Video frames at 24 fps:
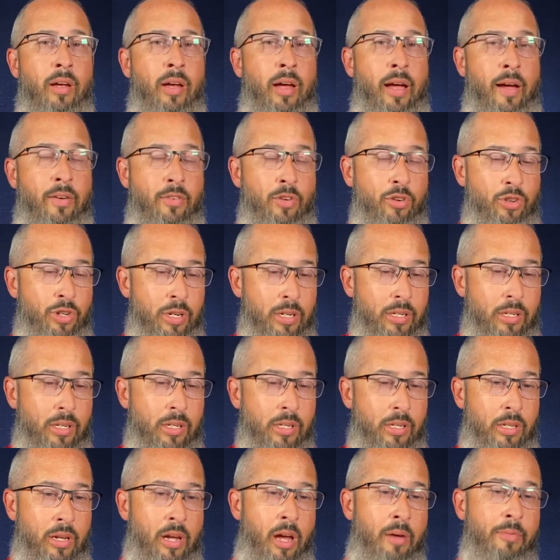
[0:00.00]
After Jesus
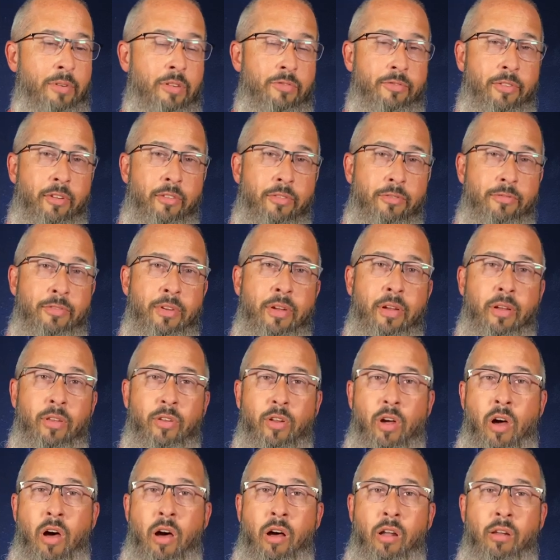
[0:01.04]
has come, he's
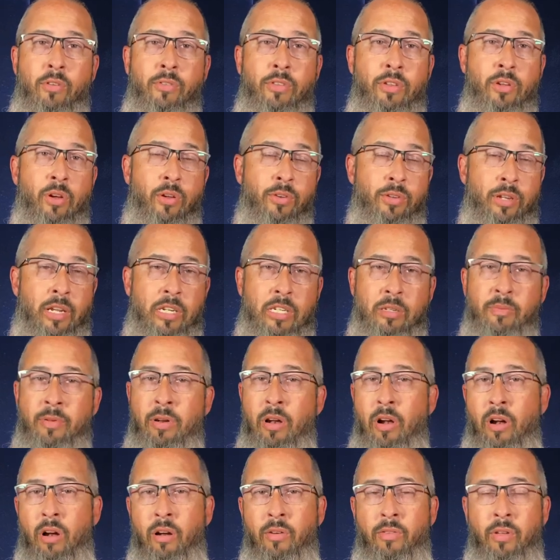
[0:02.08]
fulfilled all of the Old Testament,
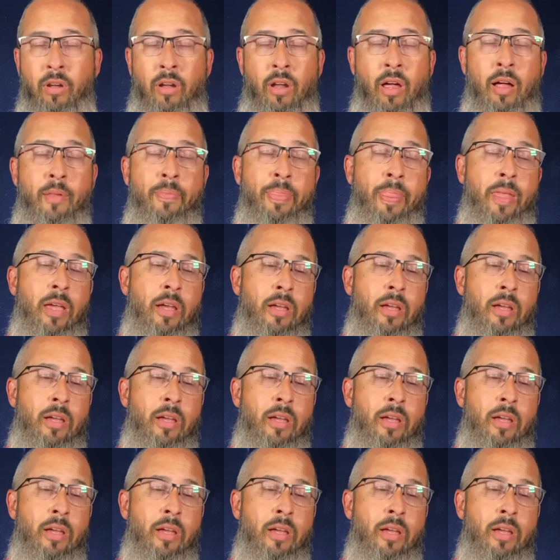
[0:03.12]
all the law.